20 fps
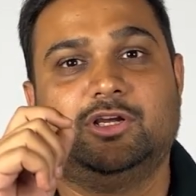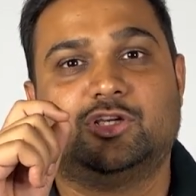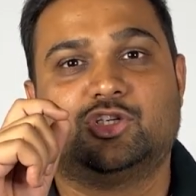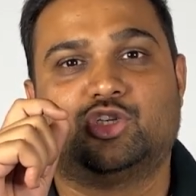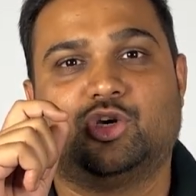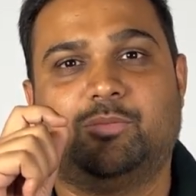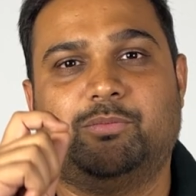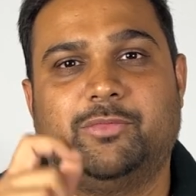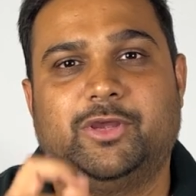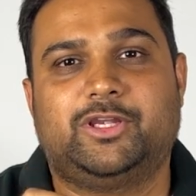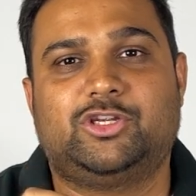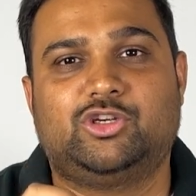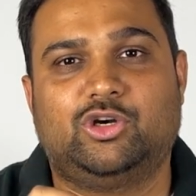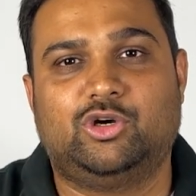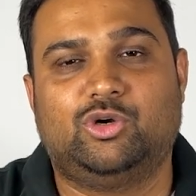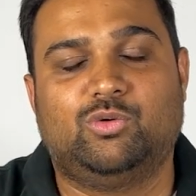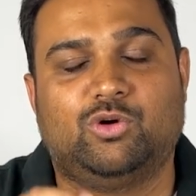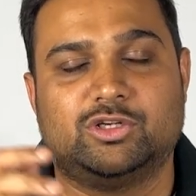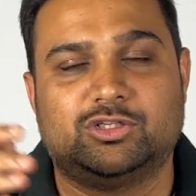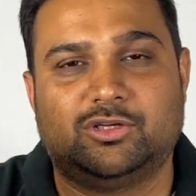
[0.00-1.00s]
So make
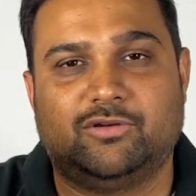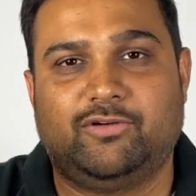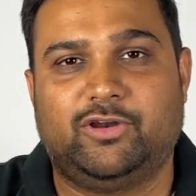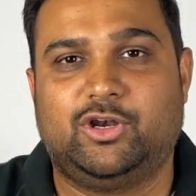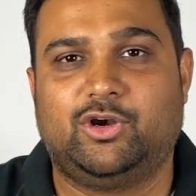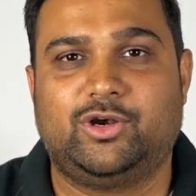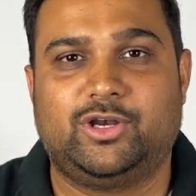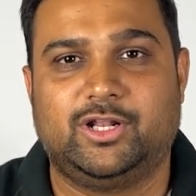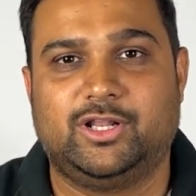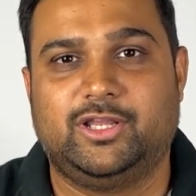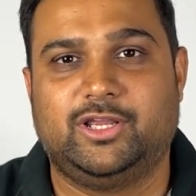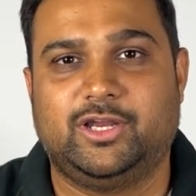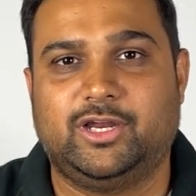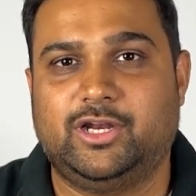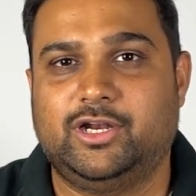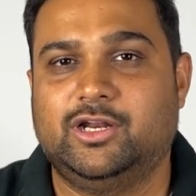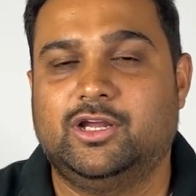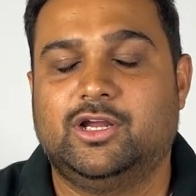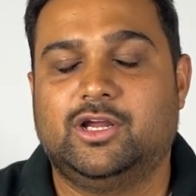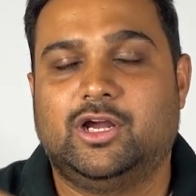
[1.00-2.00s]
sure to watch the video till the
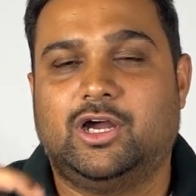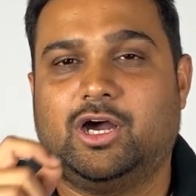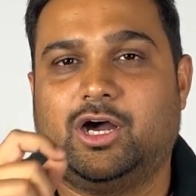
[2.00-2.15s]
end.